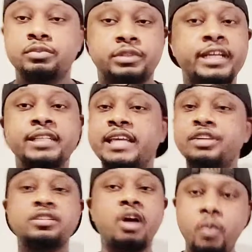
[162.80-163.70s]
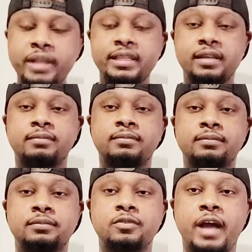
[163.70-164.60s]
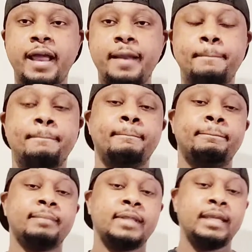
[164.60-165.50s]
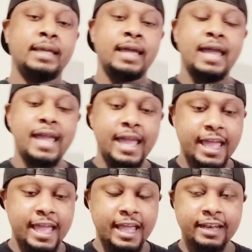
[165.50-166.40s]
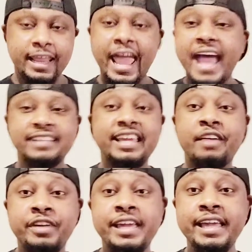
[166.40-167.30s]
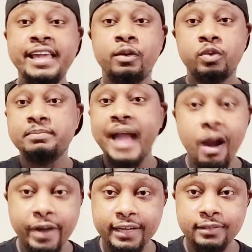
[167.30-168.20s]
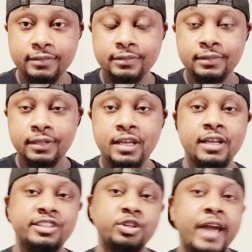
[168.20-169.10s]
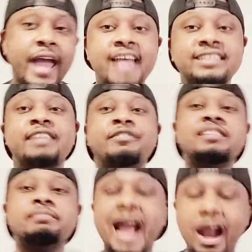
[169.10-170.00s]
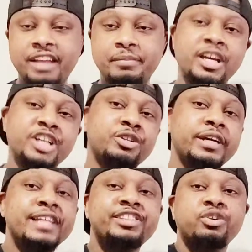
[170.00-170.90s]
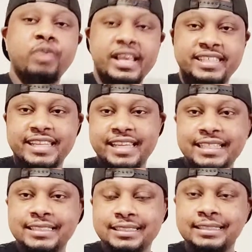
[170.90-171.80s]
she continues to go with it, right? And ask if he was married. So you're asking if he's married because you're interested